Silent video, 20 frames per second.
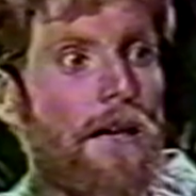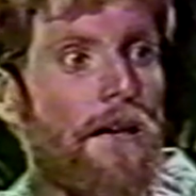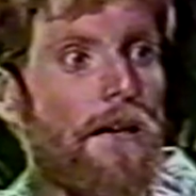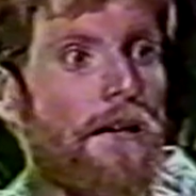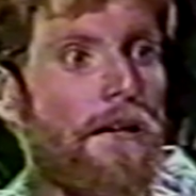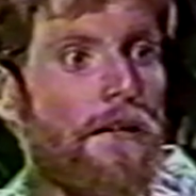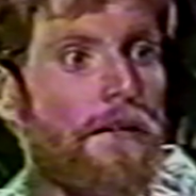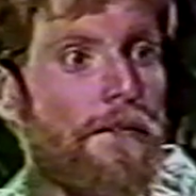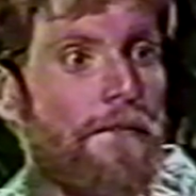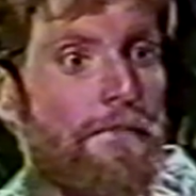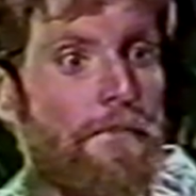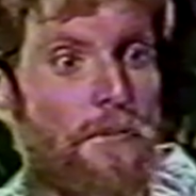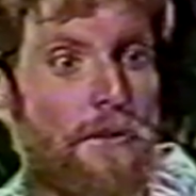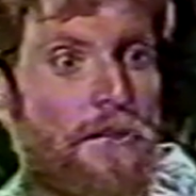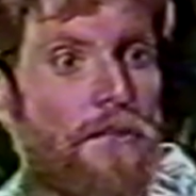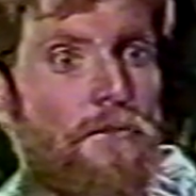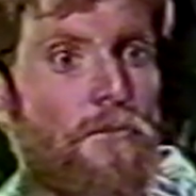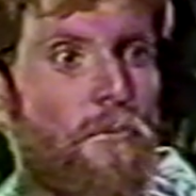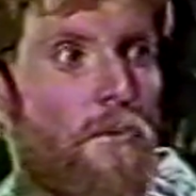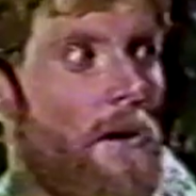I
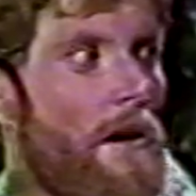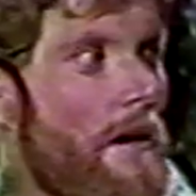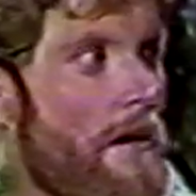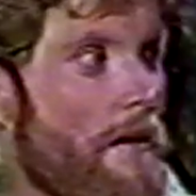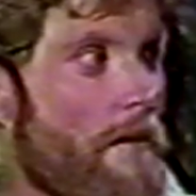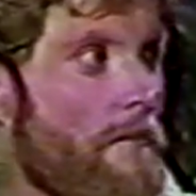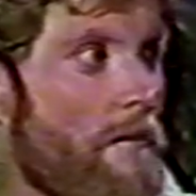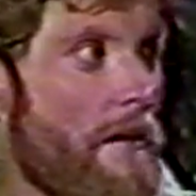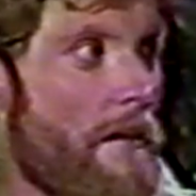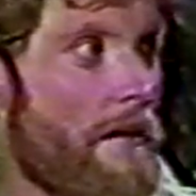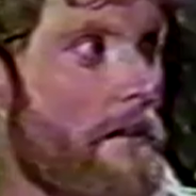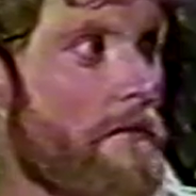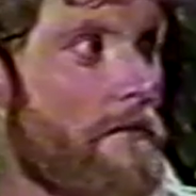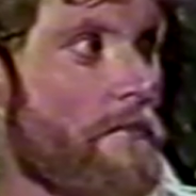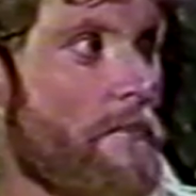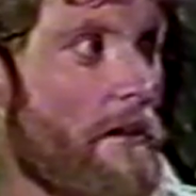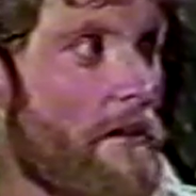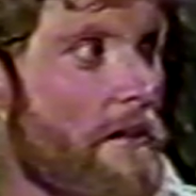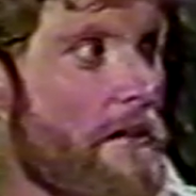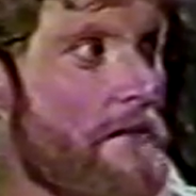couldn't walk when I got there.
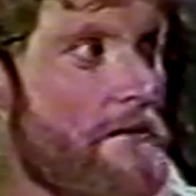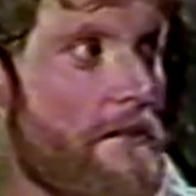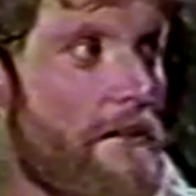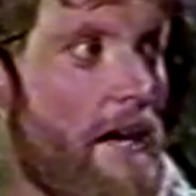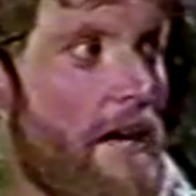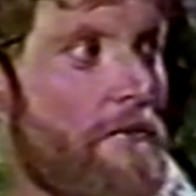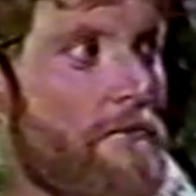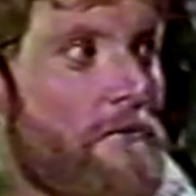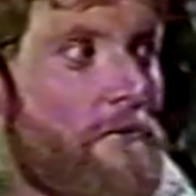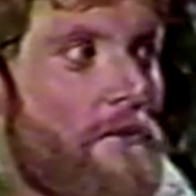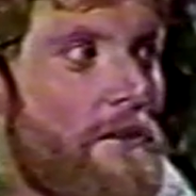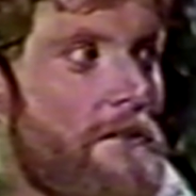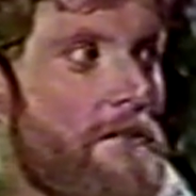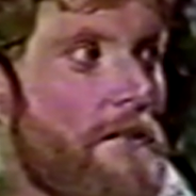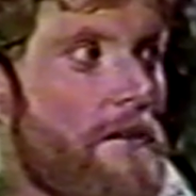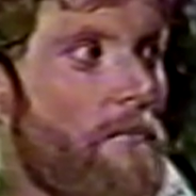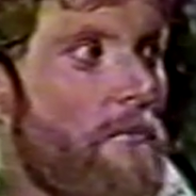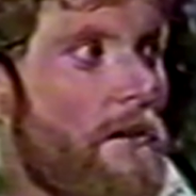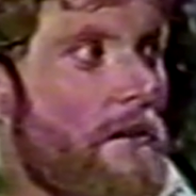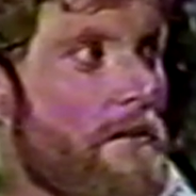My legs had atrophied
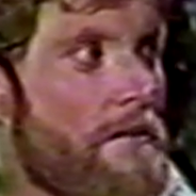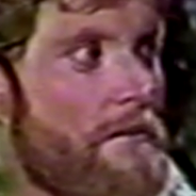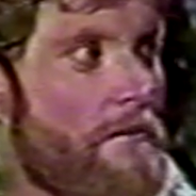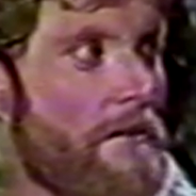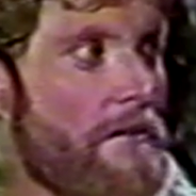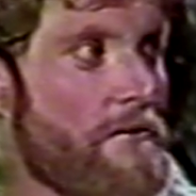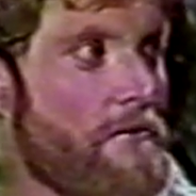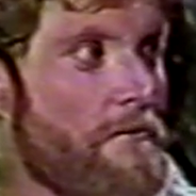somewhat, so I was...